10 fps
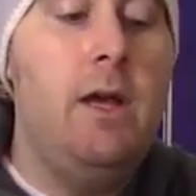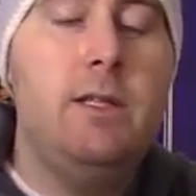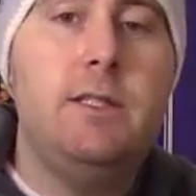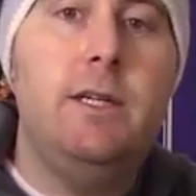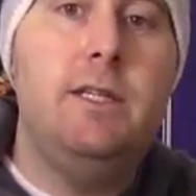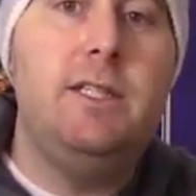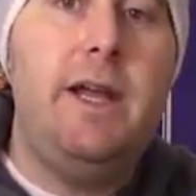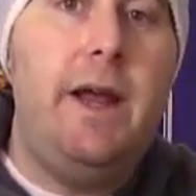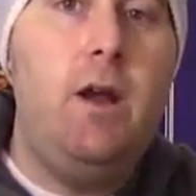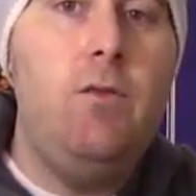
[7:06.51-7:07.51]
It's going to
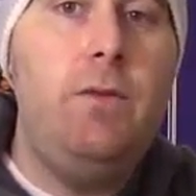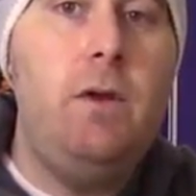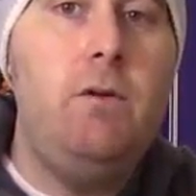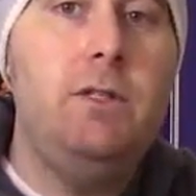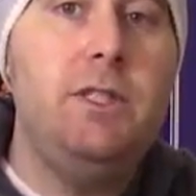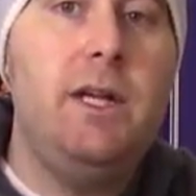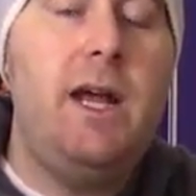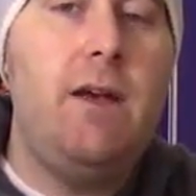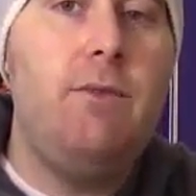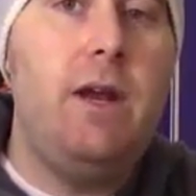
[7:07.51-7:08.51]
say airflow. It's going to
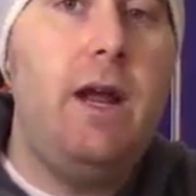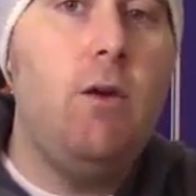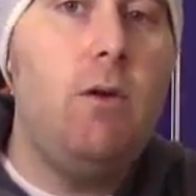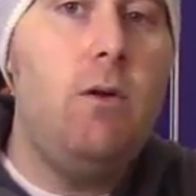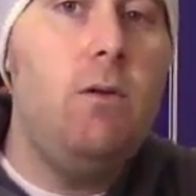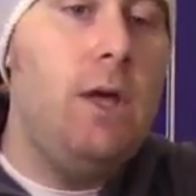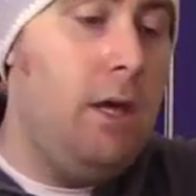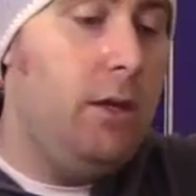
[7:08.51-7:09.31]
have an arrow.